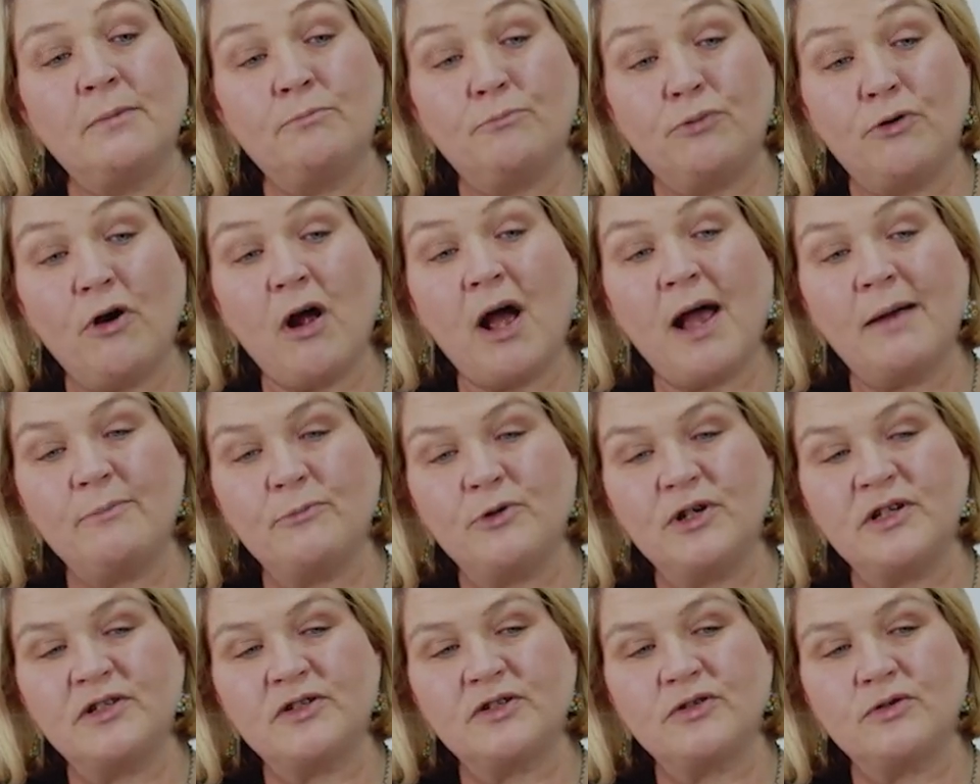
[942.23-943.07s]

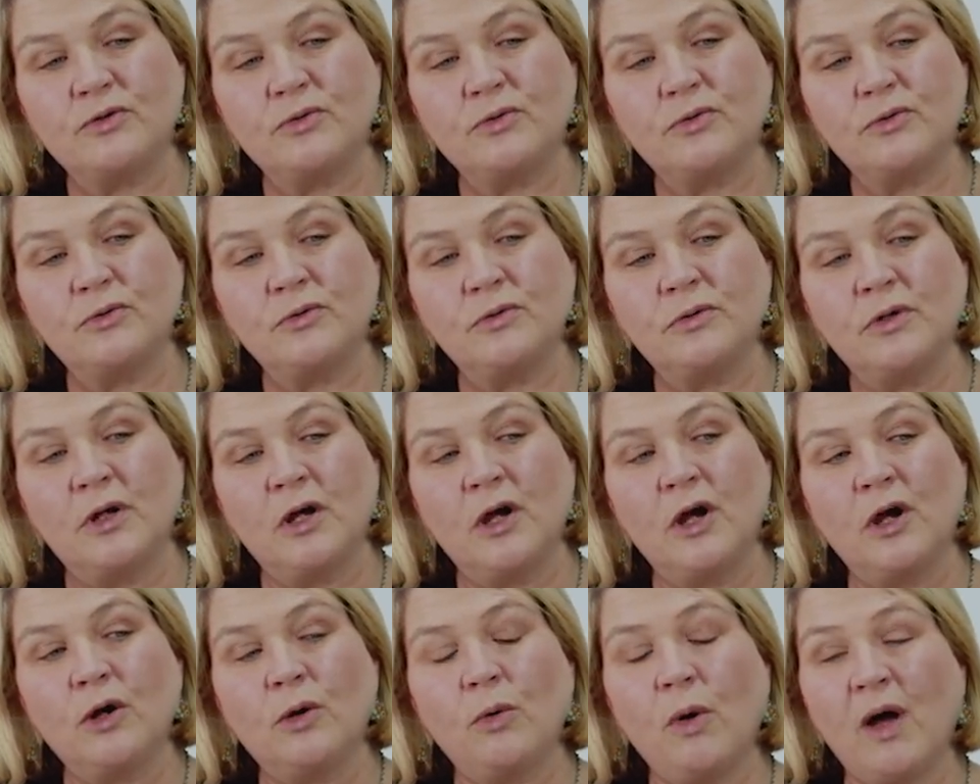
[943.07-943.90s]
primary school,
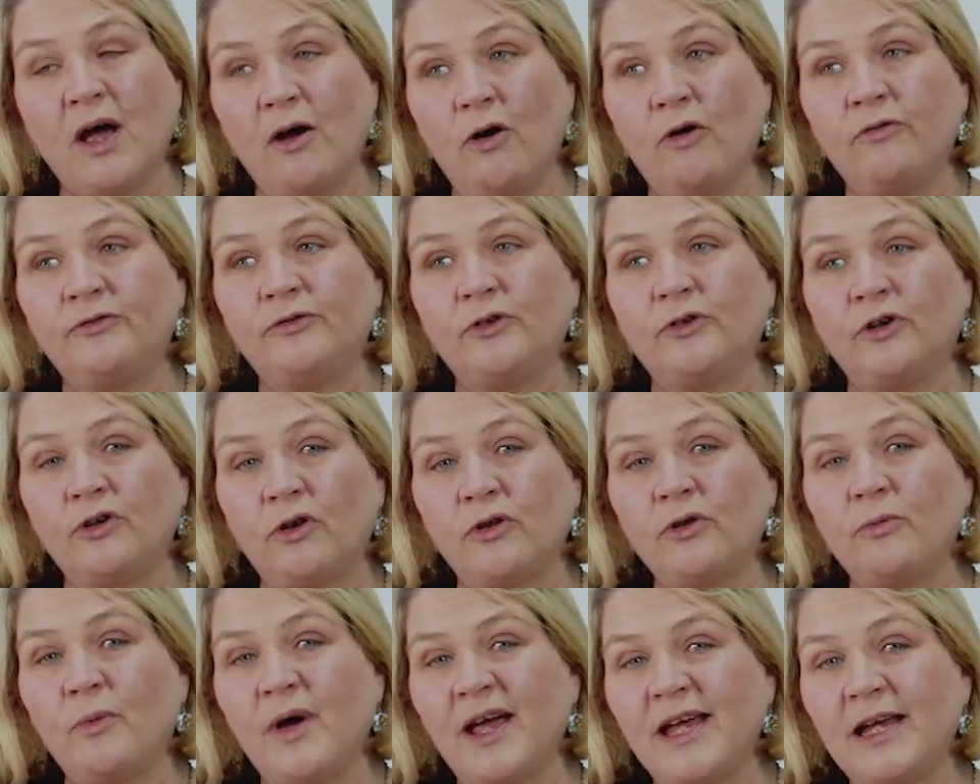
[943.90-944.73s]
quite often
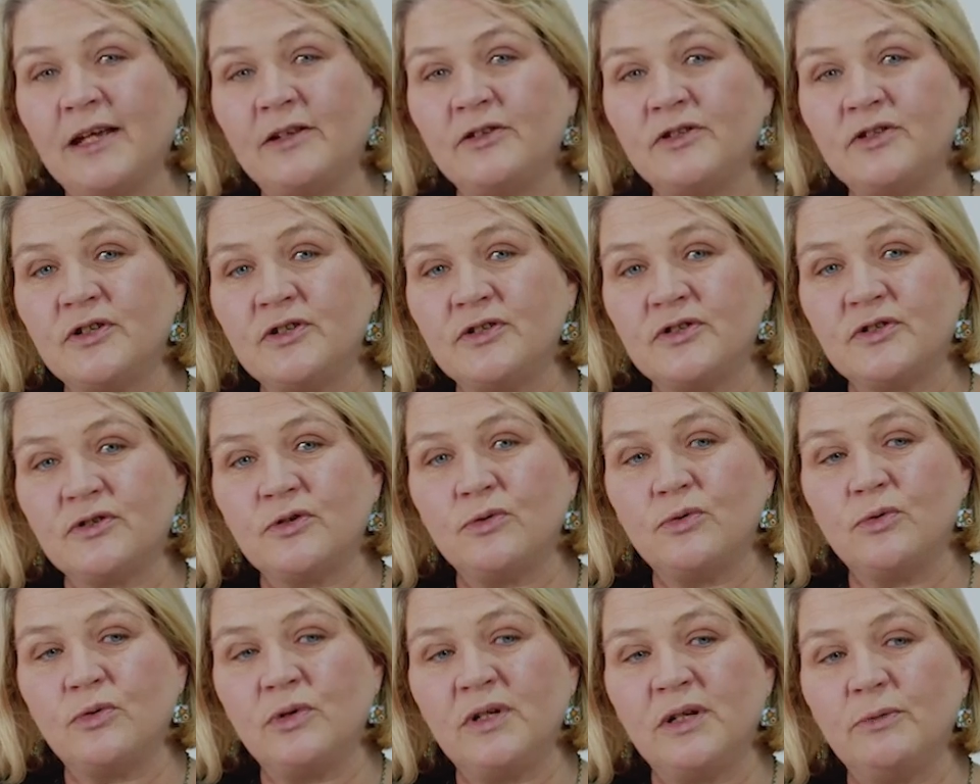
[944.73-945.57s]
on the way into
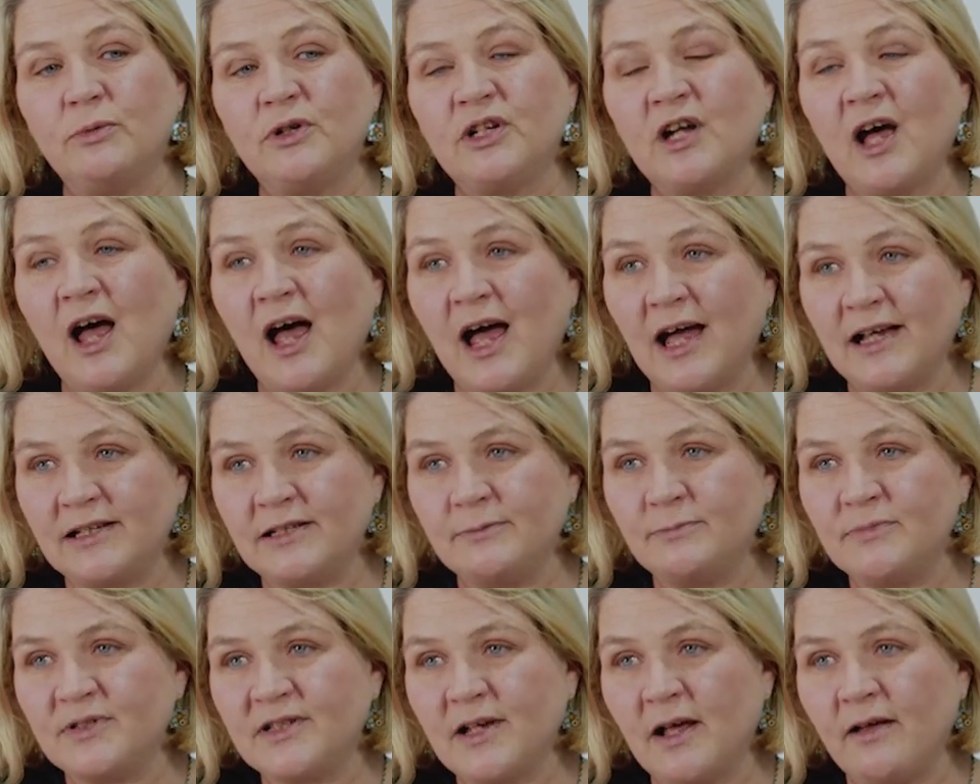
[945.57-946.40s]
school, he would hide
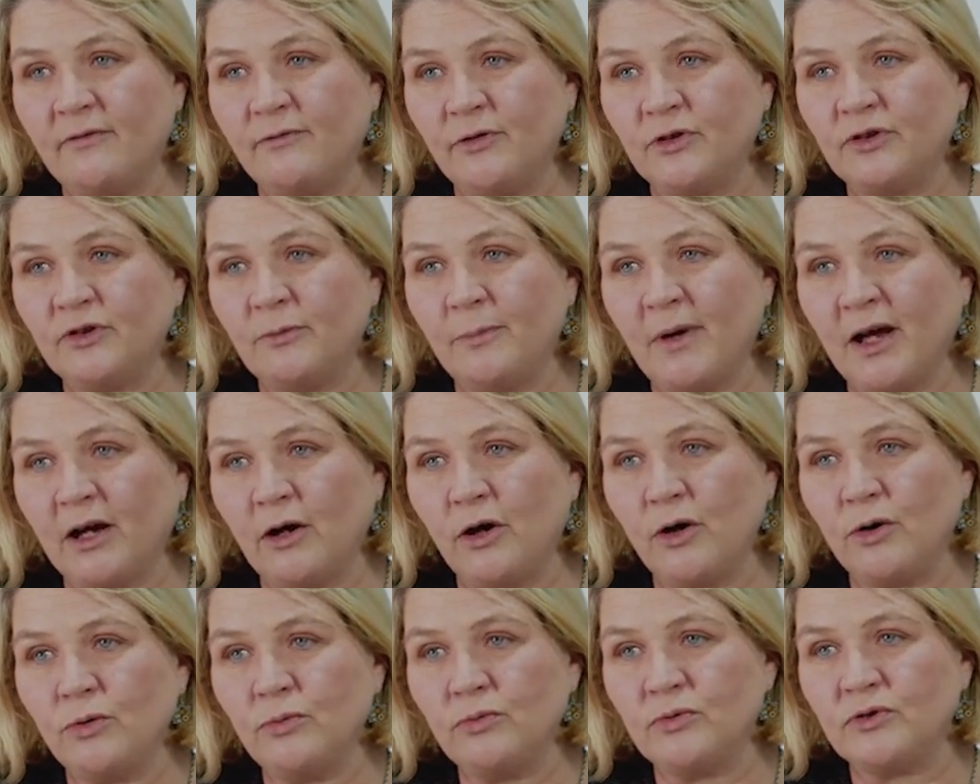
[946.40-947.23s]
himself under my
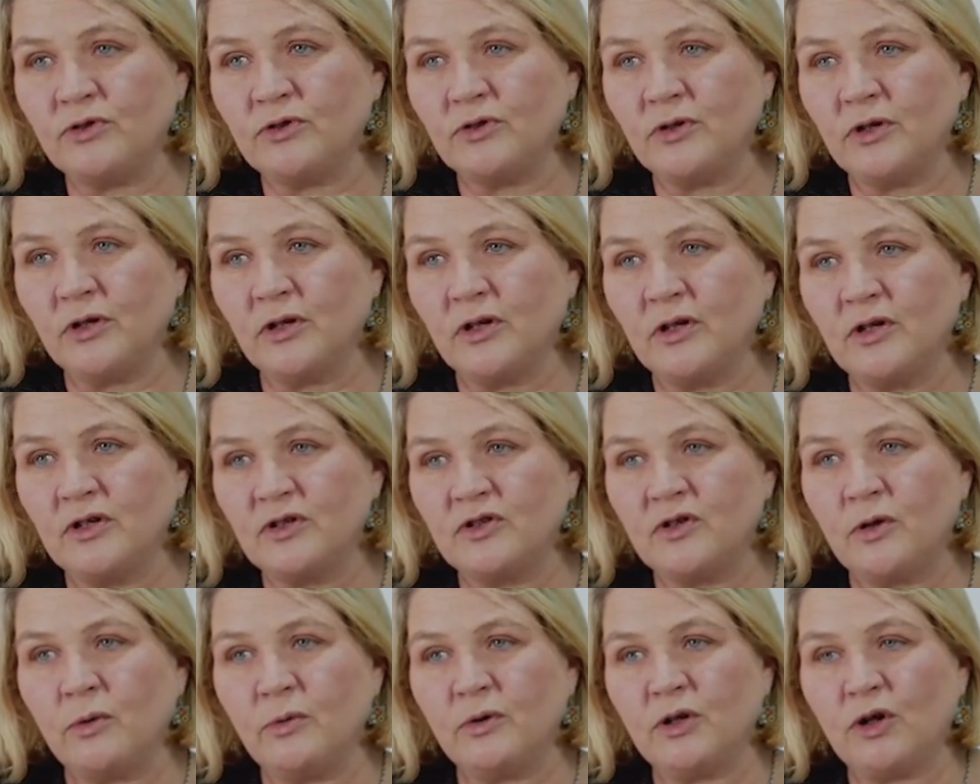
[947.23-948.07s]
coat.
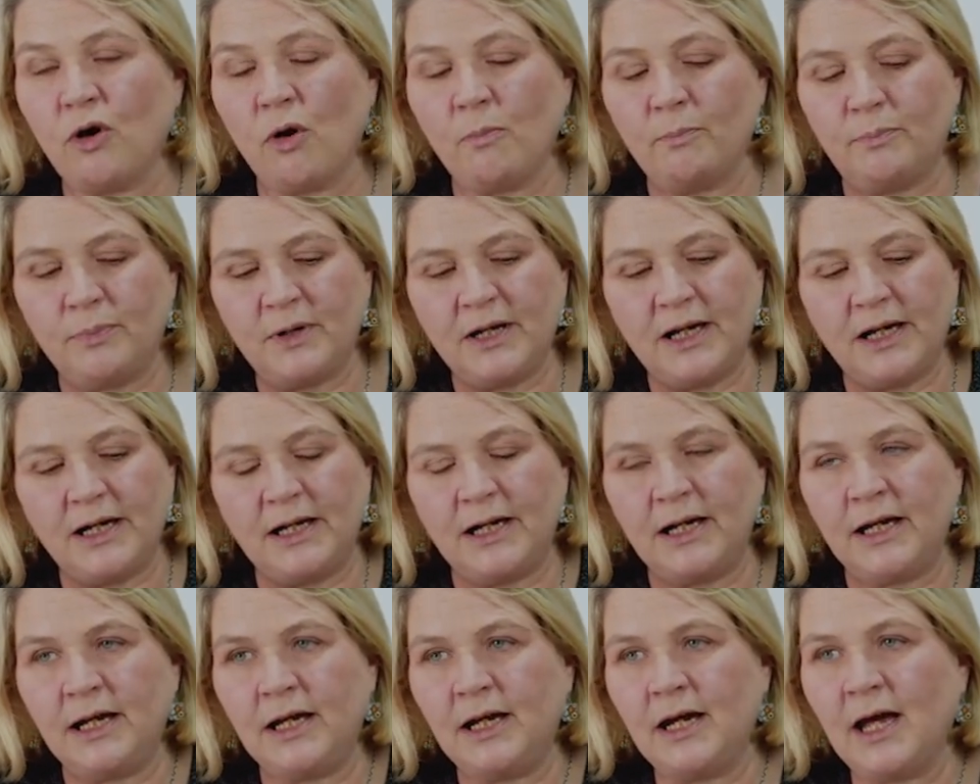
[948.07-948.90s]
So he would
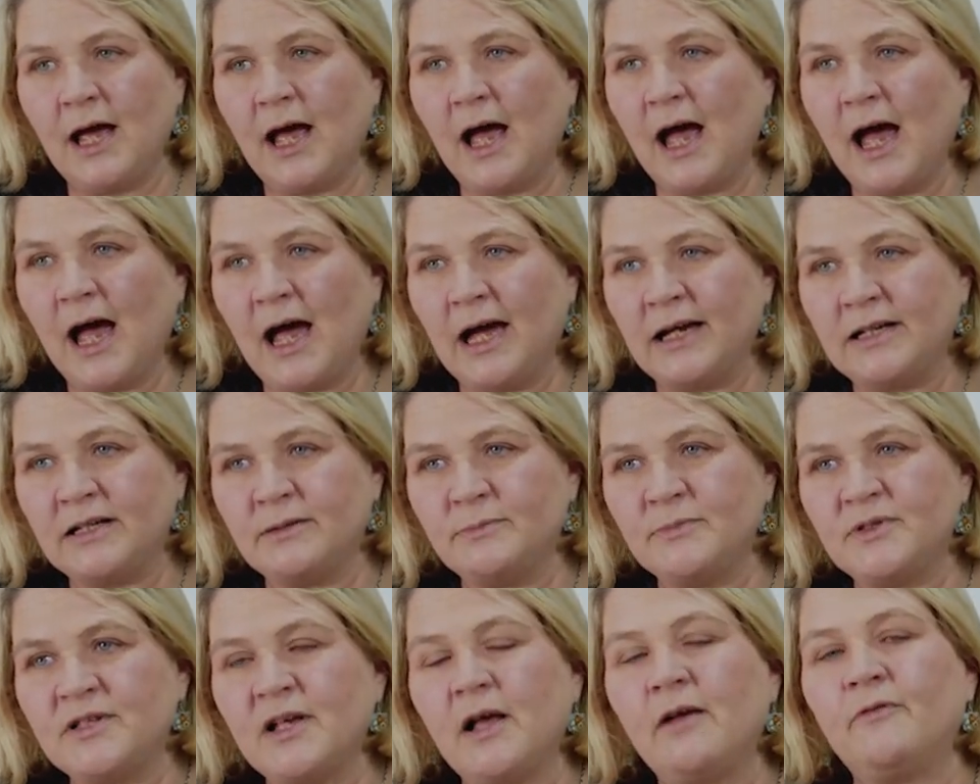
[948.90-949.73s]
completely hide
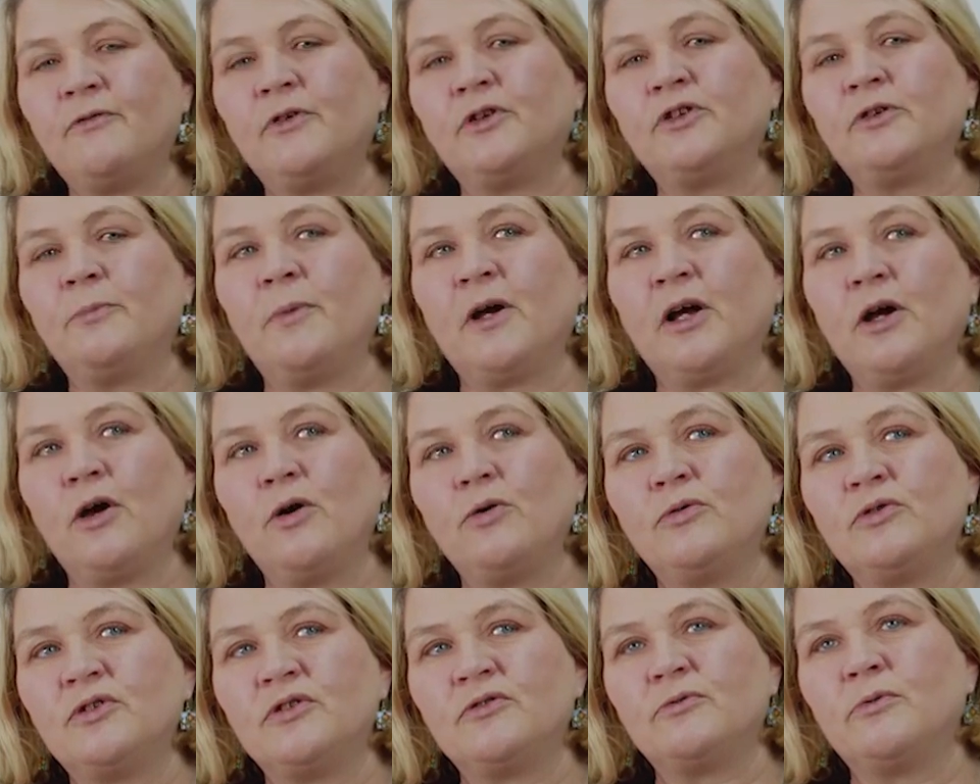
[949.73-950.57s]
himself under my
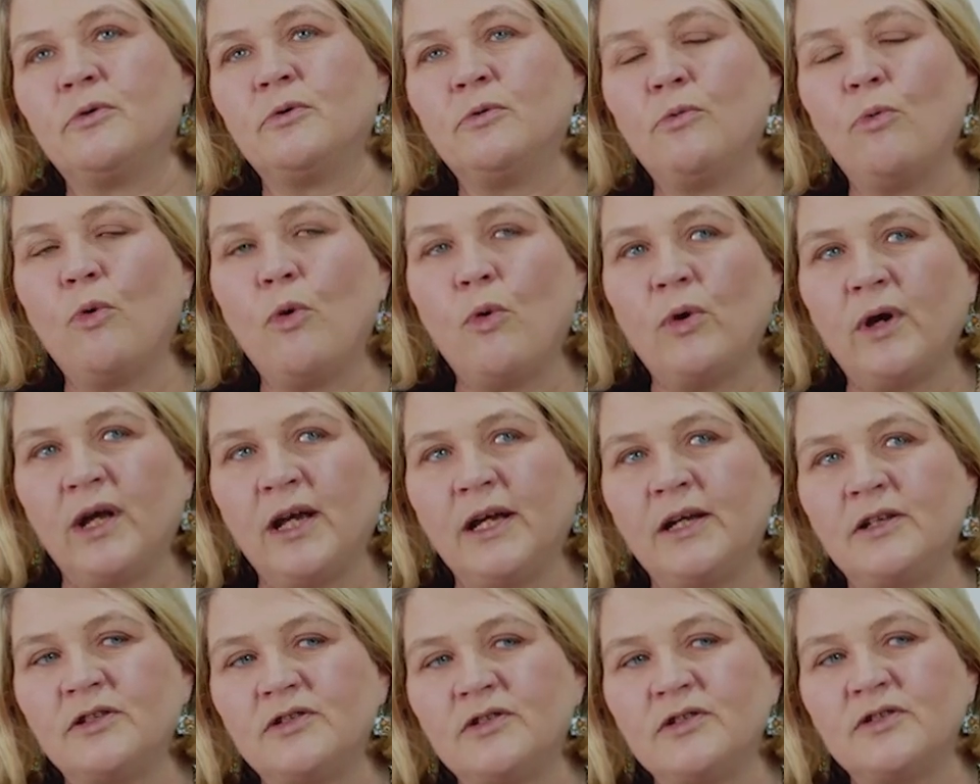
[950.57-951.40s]
coat as we were
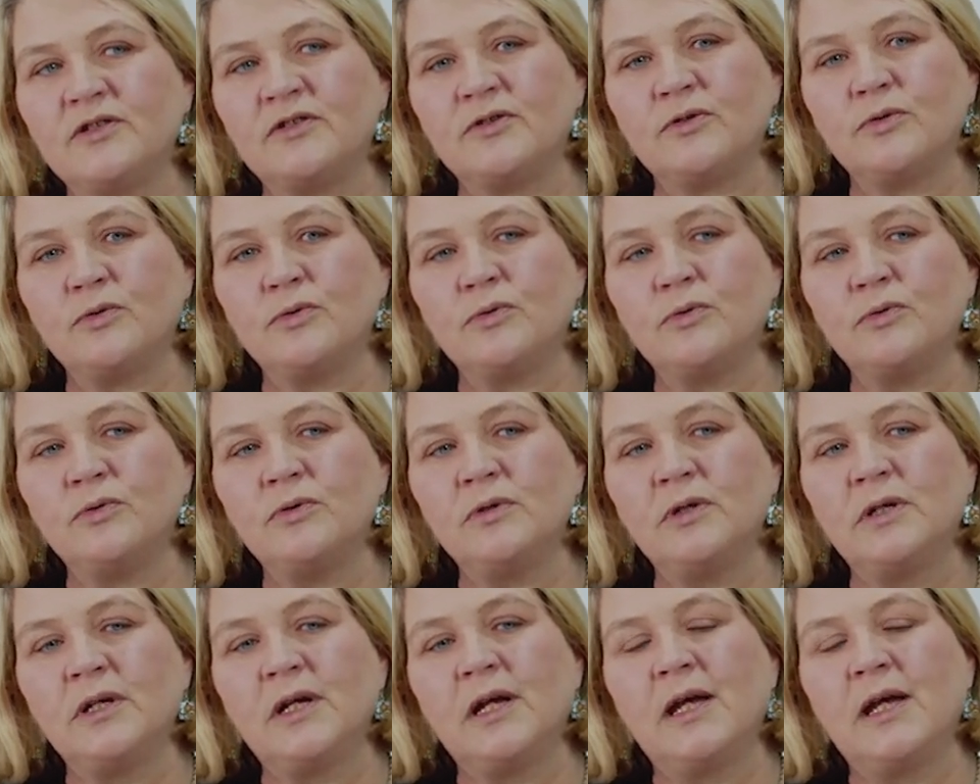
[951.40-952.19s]
walking into school.